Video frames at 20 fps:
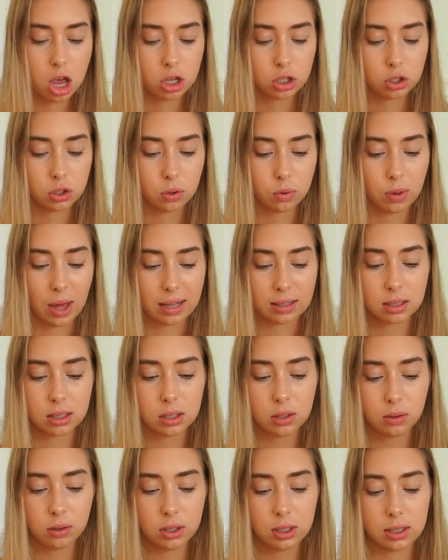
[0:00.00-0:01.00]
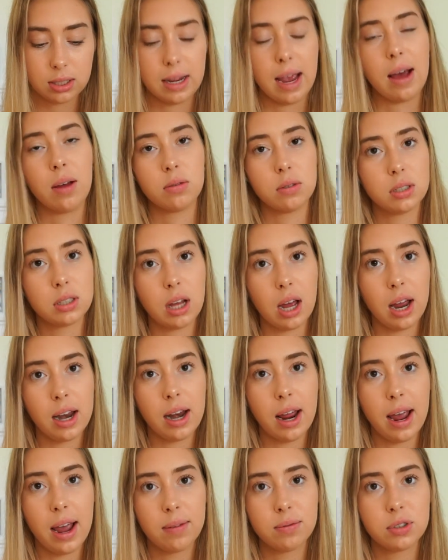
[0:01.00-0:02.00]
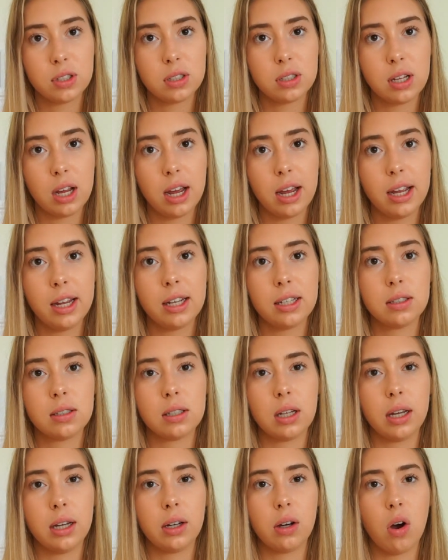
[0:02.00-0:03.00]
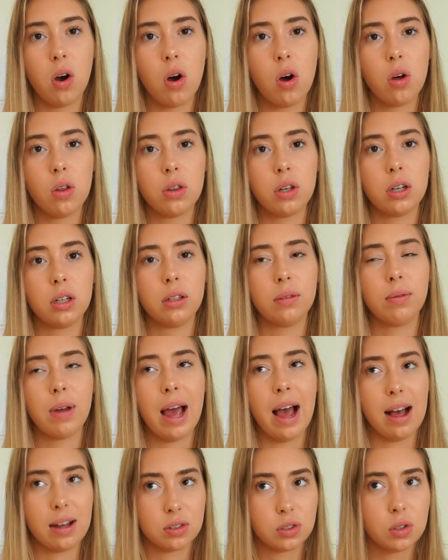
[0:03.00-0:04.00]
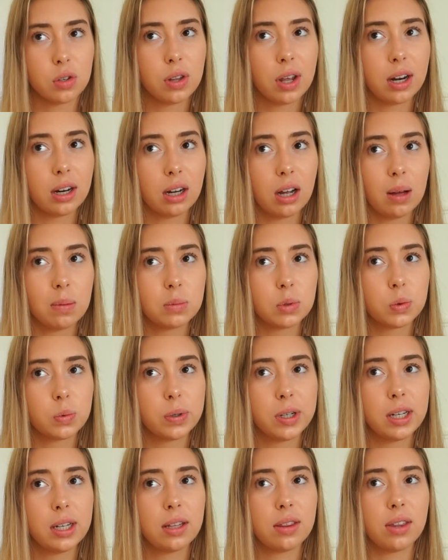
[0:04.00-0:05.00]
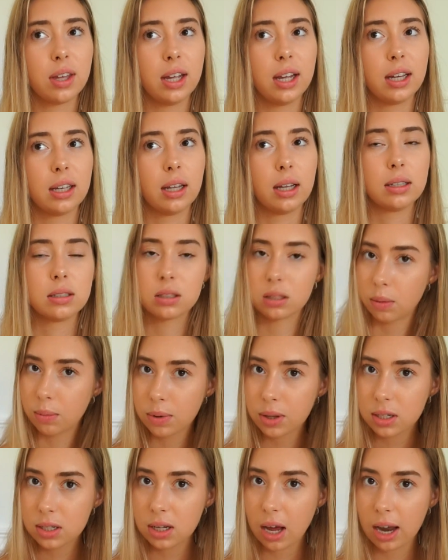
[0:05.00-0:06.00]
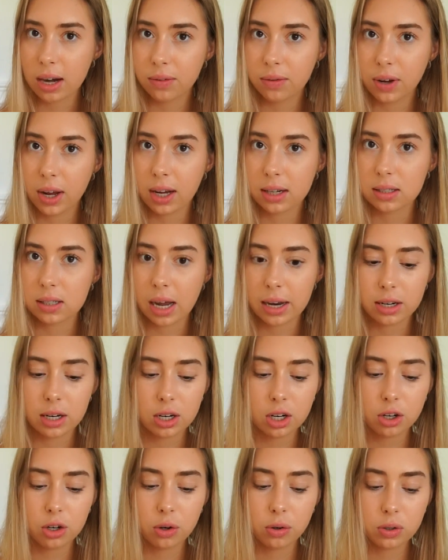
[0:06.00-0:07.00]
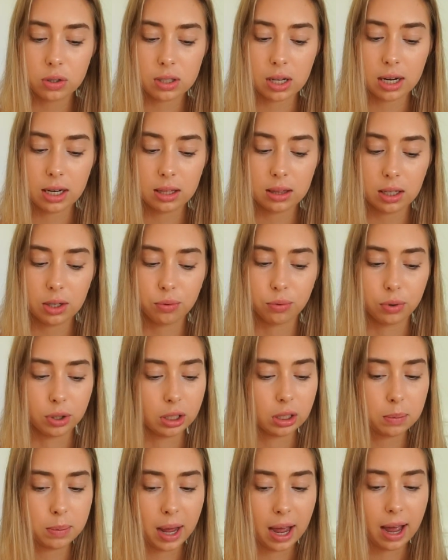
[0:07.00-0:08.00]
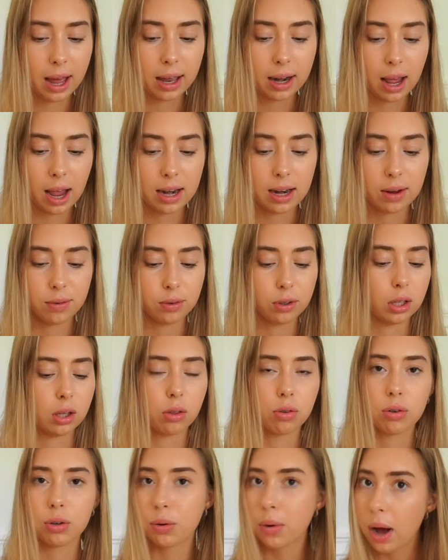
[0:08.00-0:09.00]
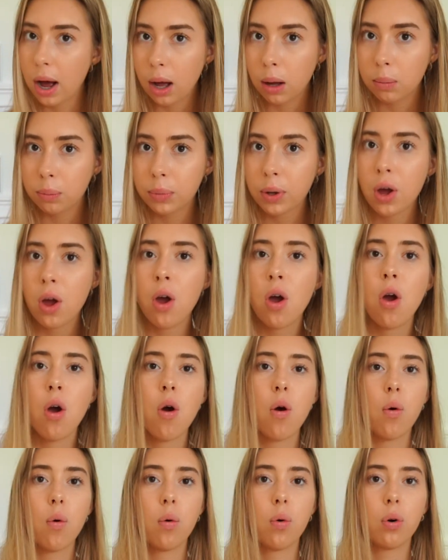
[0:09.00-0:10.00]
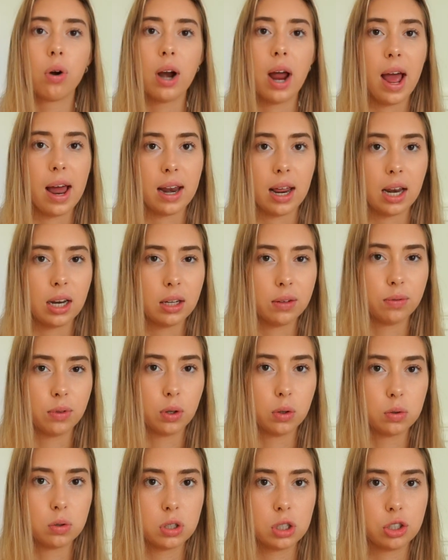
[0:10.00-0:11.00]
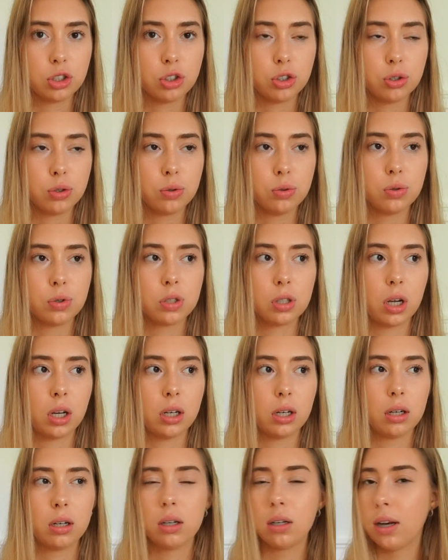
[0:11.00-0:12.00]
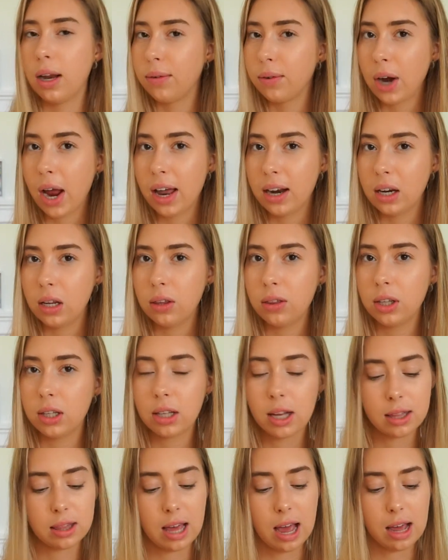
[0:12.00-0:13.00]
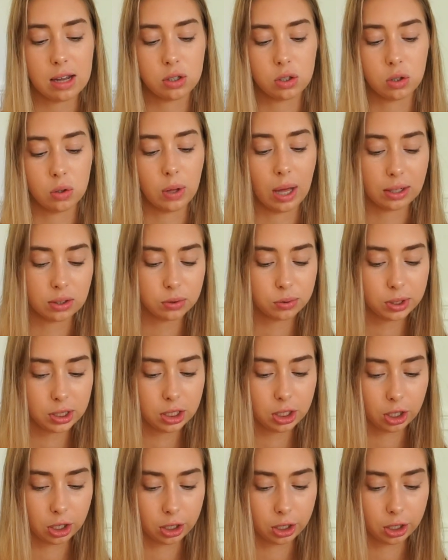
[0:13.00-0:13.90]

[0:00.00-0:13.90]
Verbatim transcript: So that's the only downside I have to say, is like all the hassle that it comes with, and like some of the side effects. I didn't notice anything really bad. I never like threw up or had any of those issues. Never had anything like that, so that's really